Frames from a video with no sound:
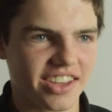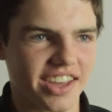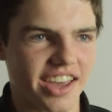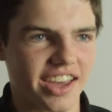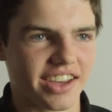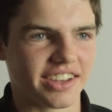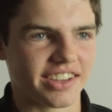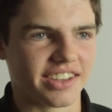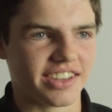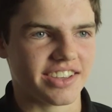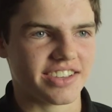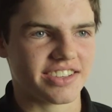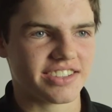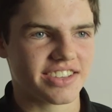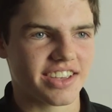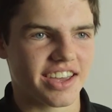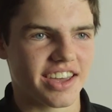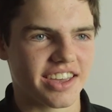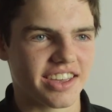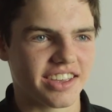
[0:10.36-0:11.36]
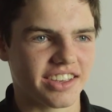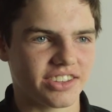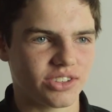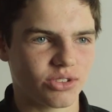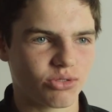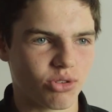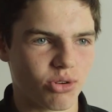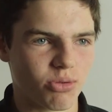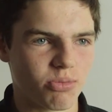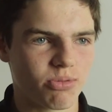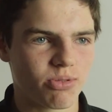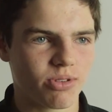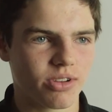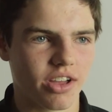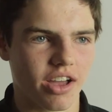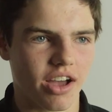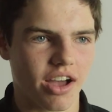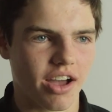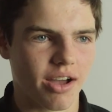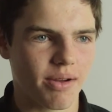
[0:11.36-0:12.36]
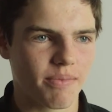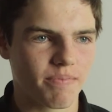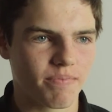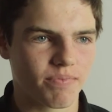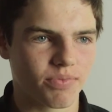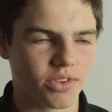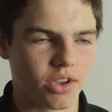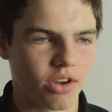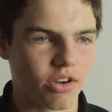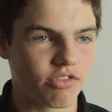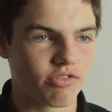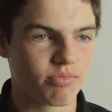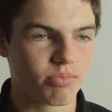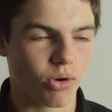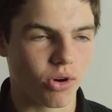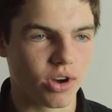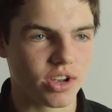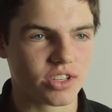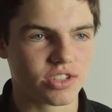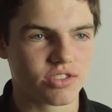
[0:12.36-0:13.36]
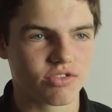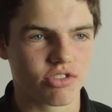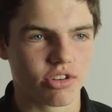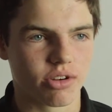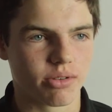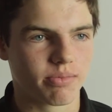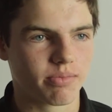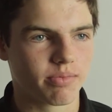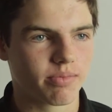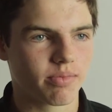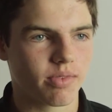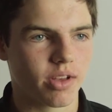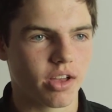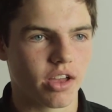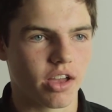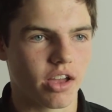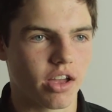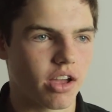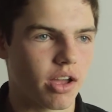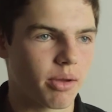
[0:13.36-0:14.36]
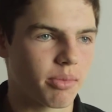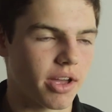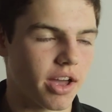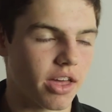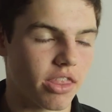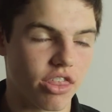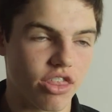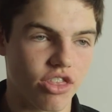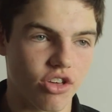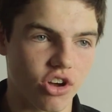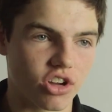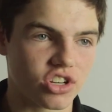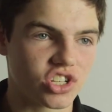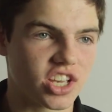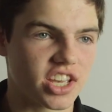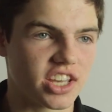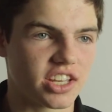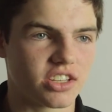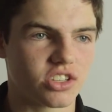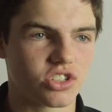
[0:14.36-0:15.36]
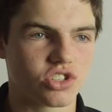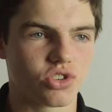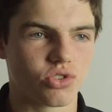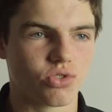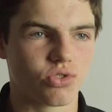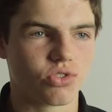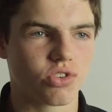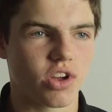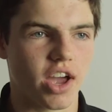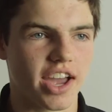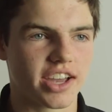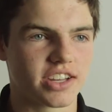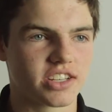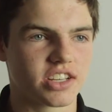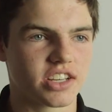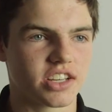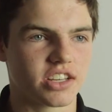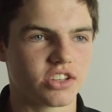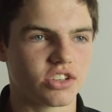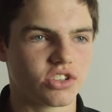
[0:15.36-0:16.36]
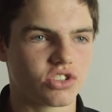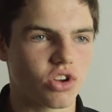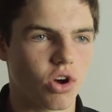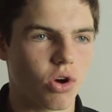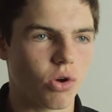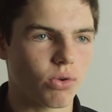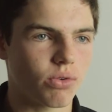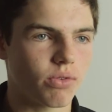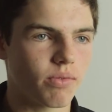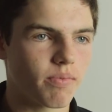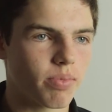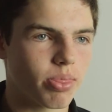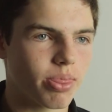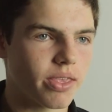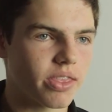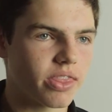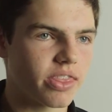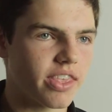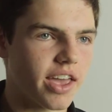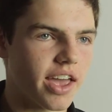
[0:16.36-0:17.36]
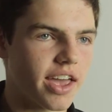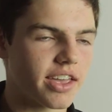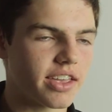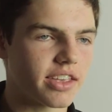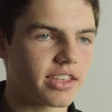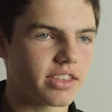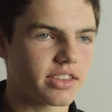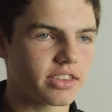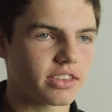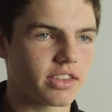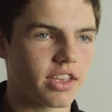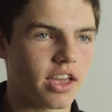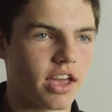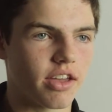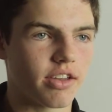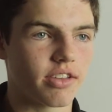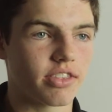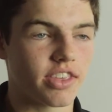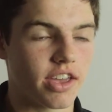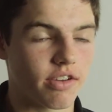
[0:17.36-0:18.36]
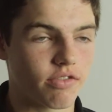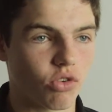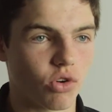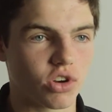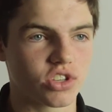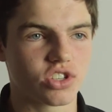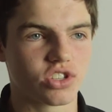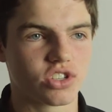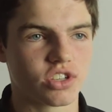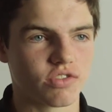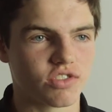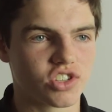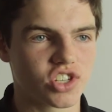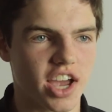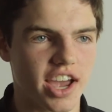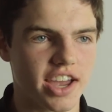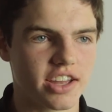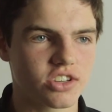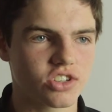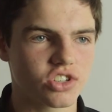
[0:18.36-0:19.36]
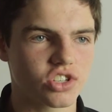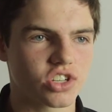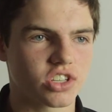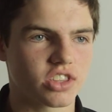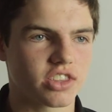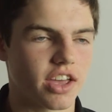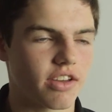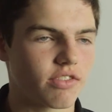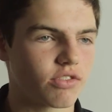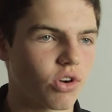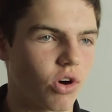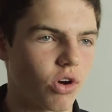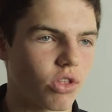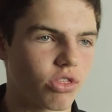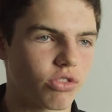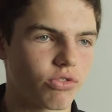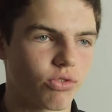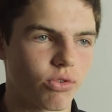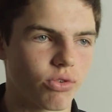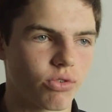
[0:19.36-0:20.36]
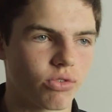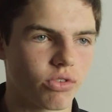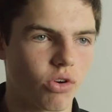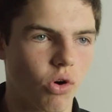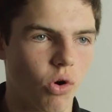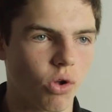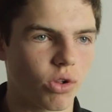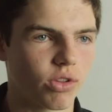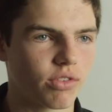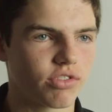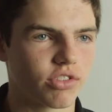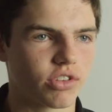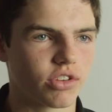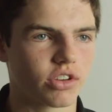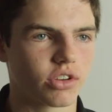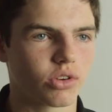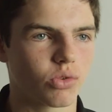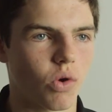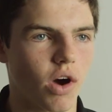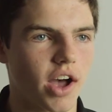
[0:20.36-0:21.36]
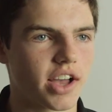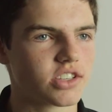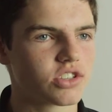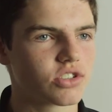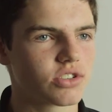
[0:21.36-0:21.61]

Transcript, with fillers: Gang is a group um, of boys from about thirteen to eighteen years old. They, her, their voices have changed. They've gone through all of the choir's